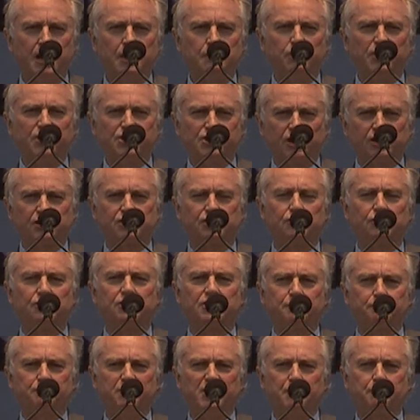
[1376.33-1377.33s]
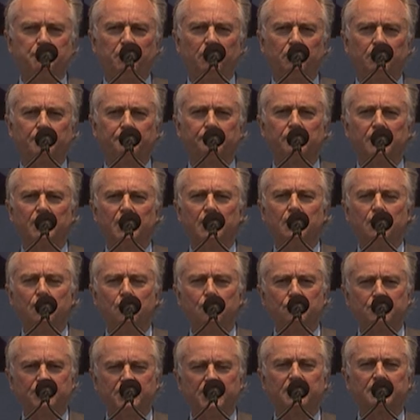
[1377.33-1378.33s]
We just took the people
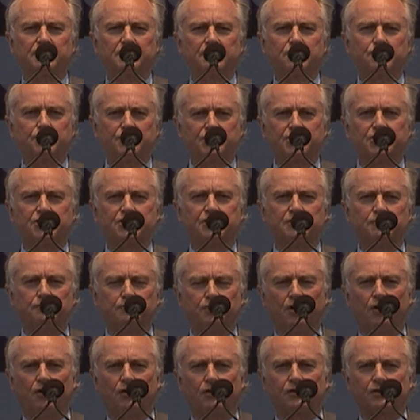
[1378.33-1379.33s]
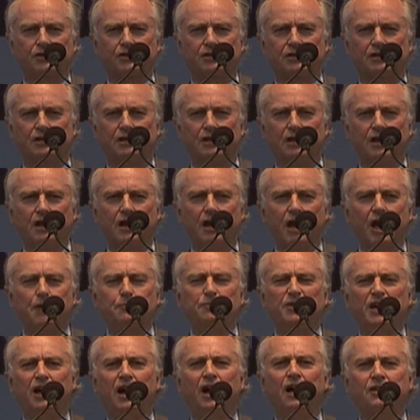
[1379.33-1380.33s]
who ticked the Christian box and
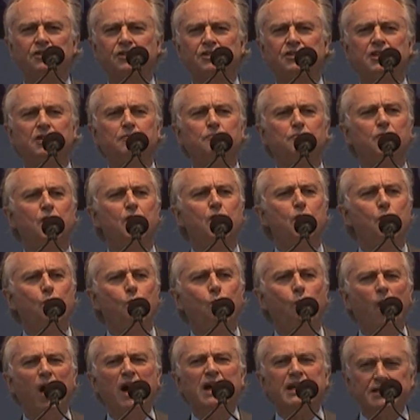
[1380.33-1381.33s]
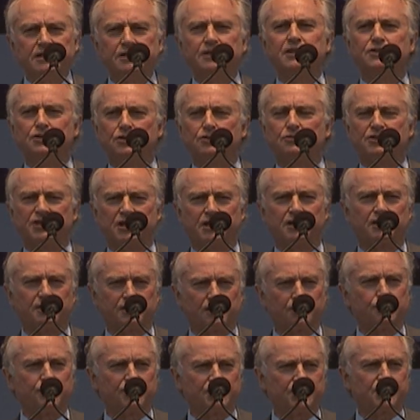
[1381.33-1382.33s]
we asked them, why did you tick
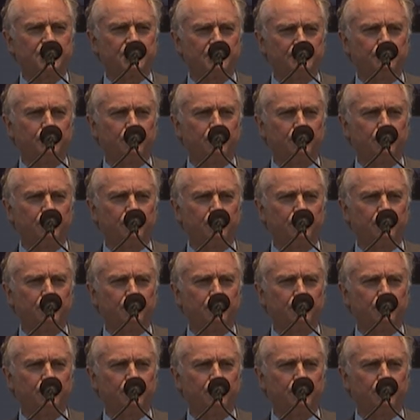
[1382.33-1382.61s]
the Christian